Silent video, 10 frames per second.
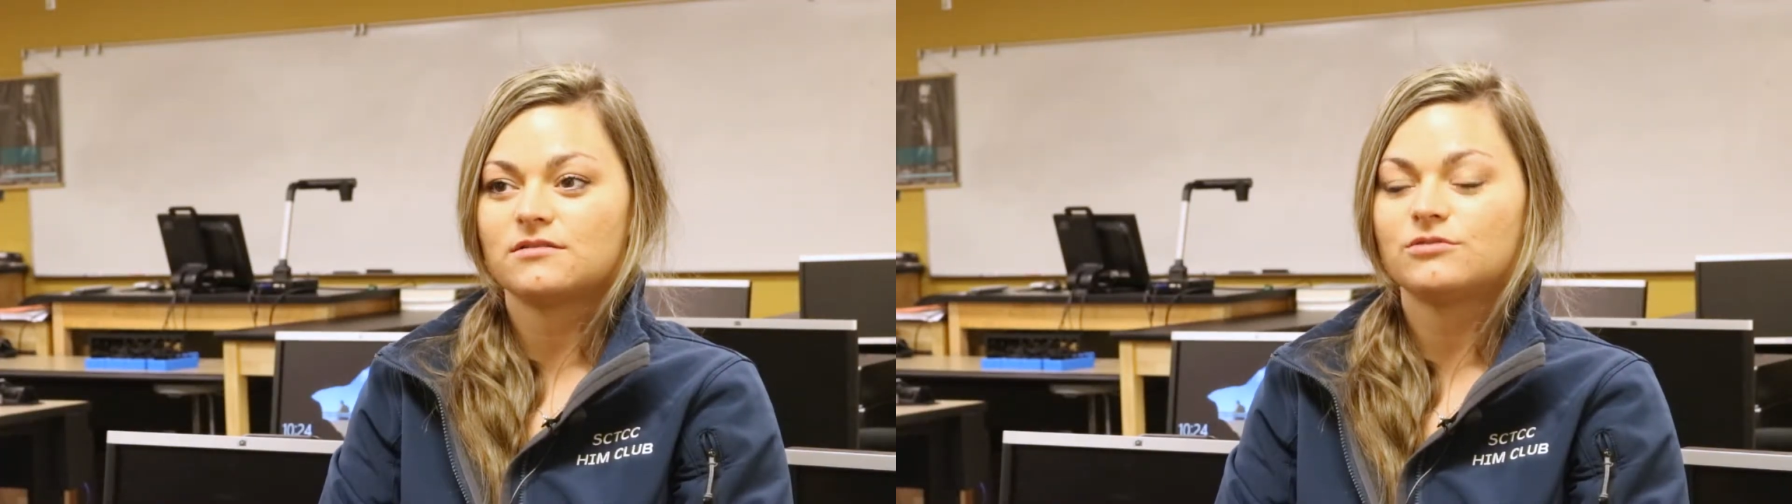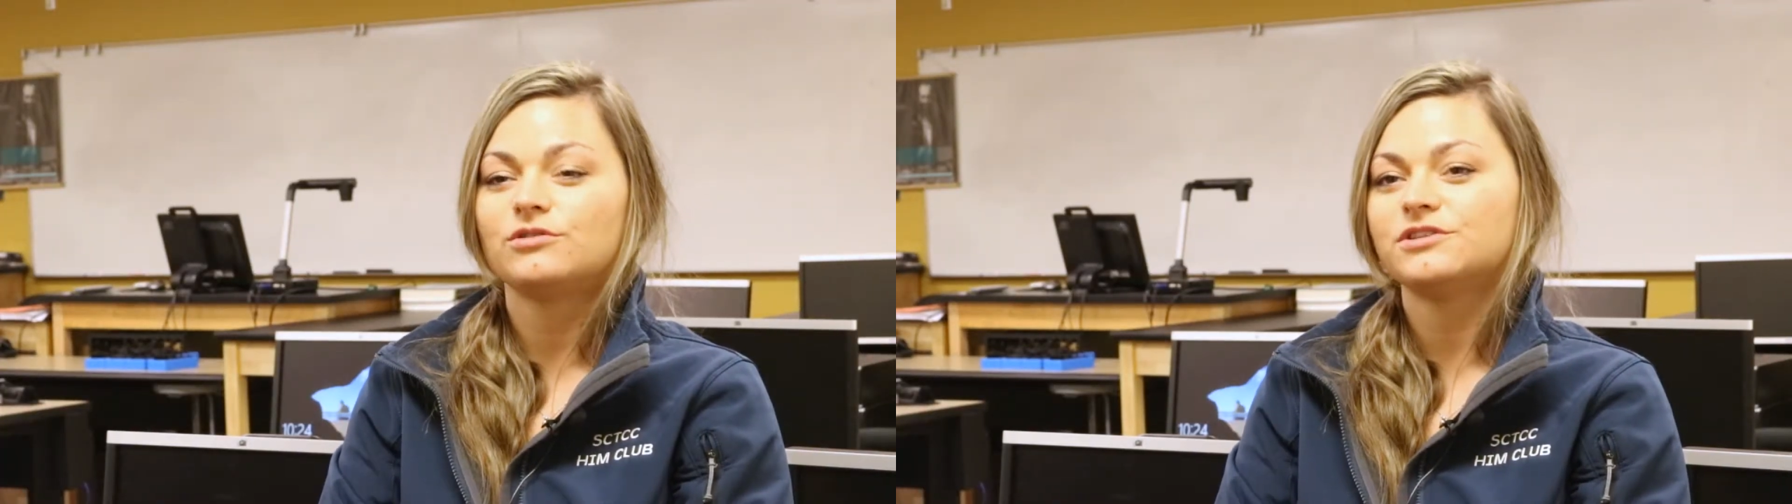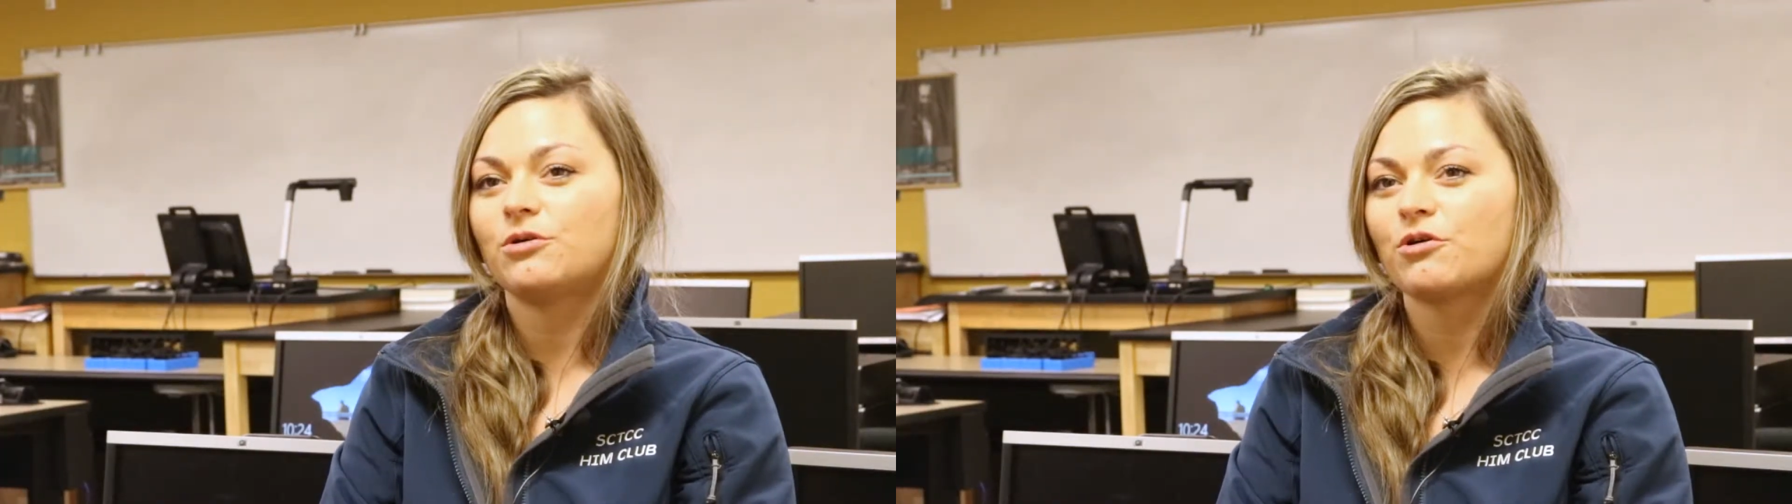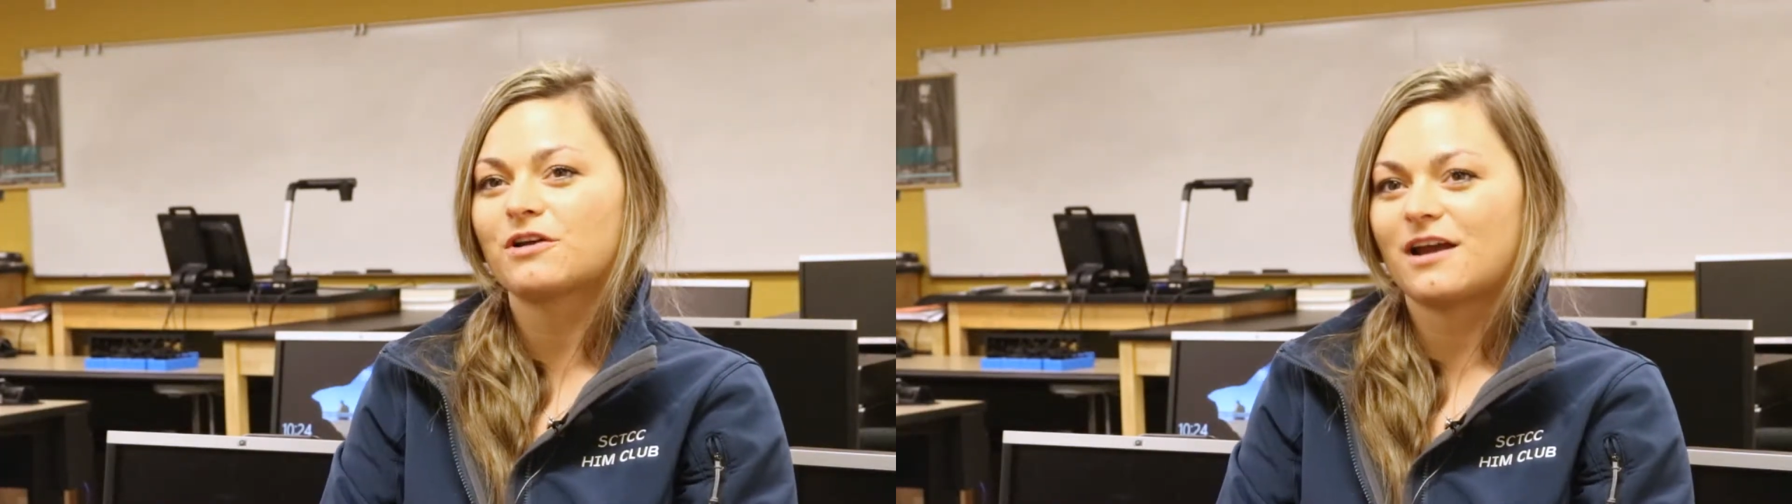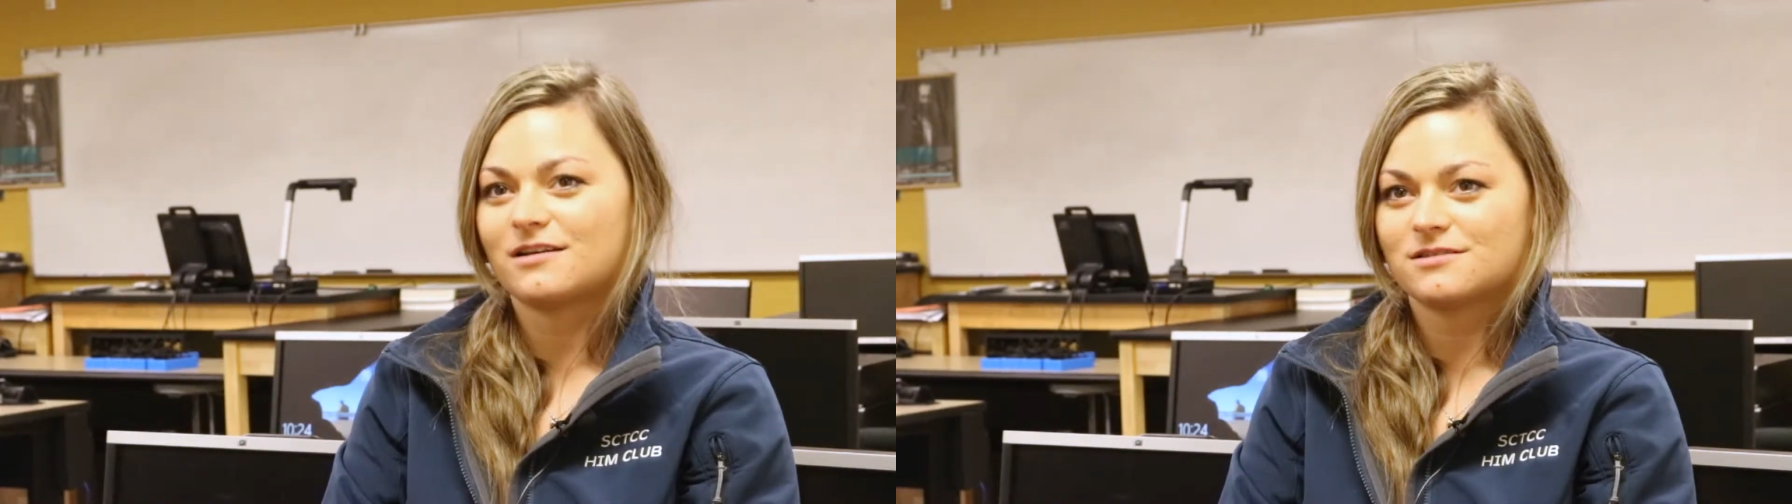cool to
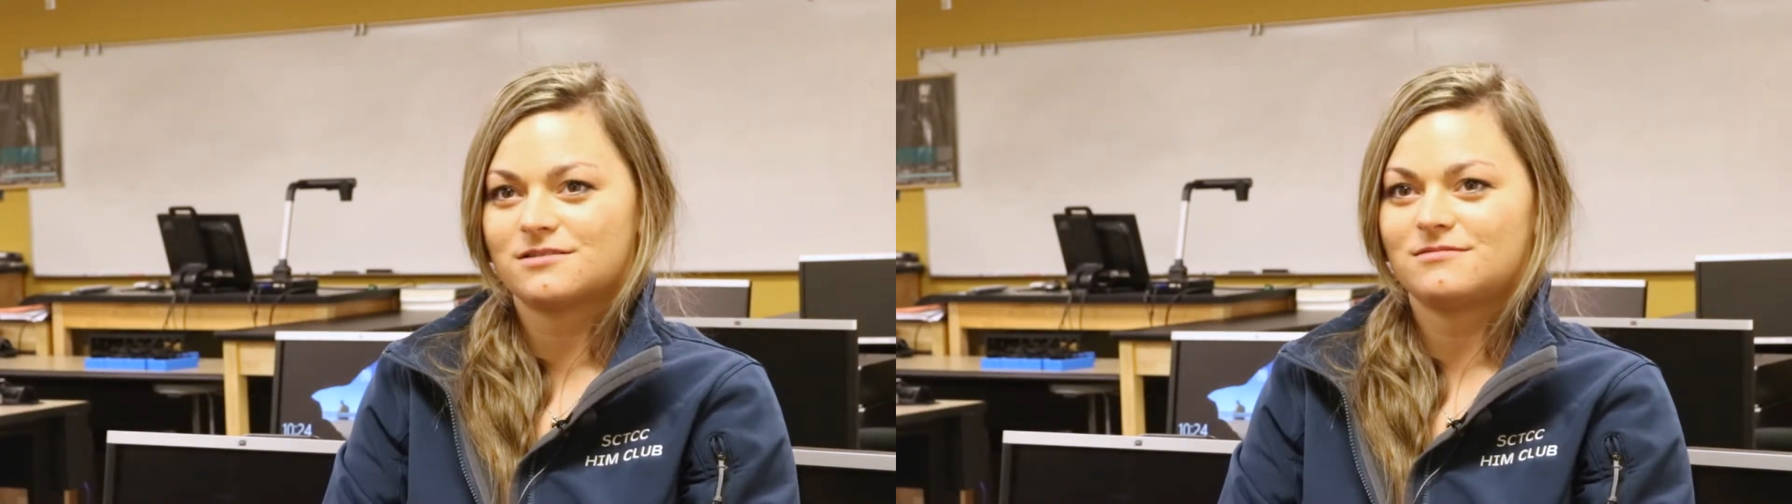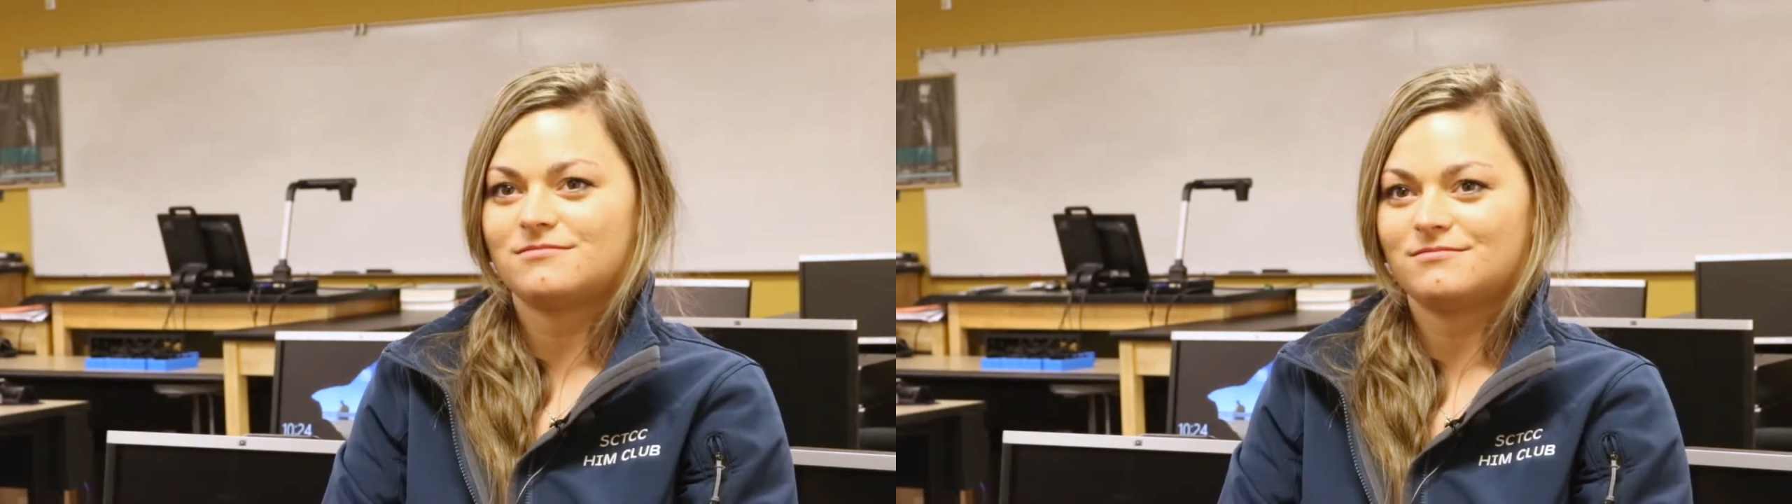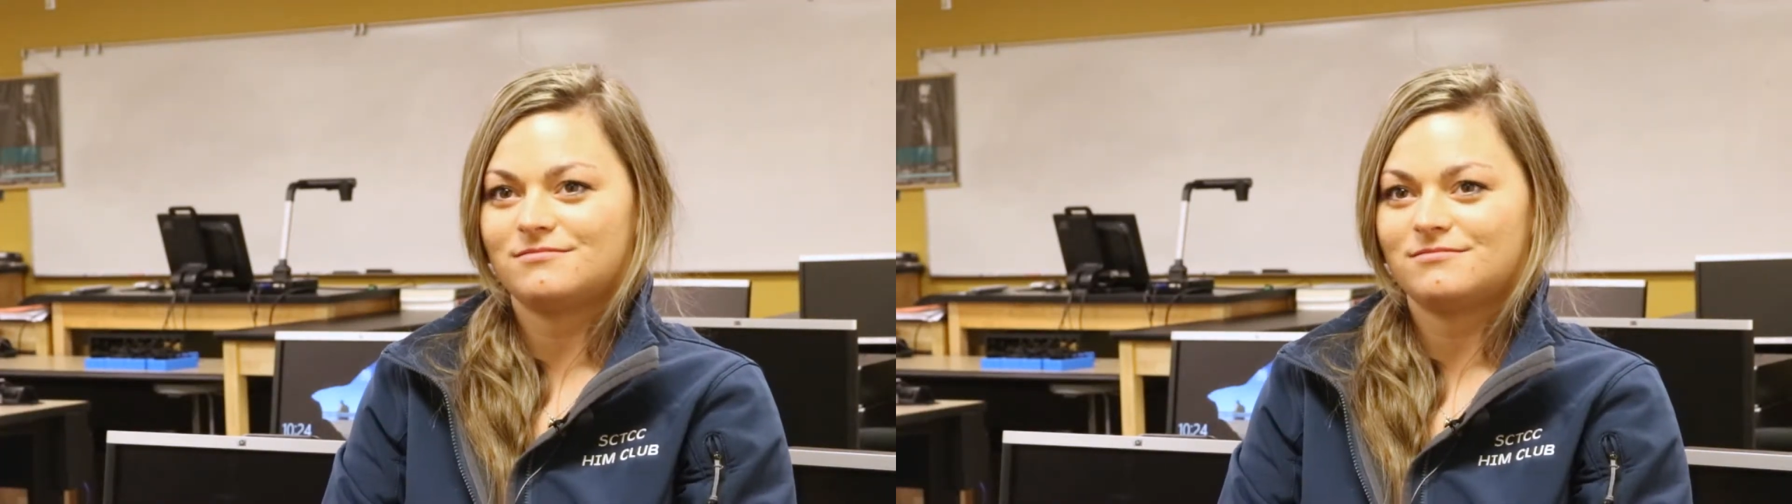organize.